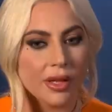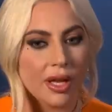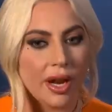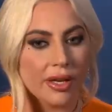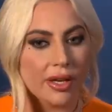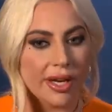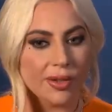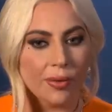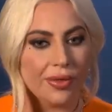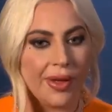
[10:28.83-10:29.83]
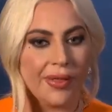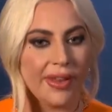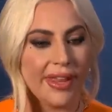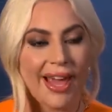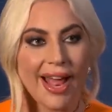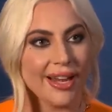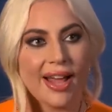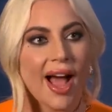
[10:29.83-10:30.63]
And I, I don't think that like any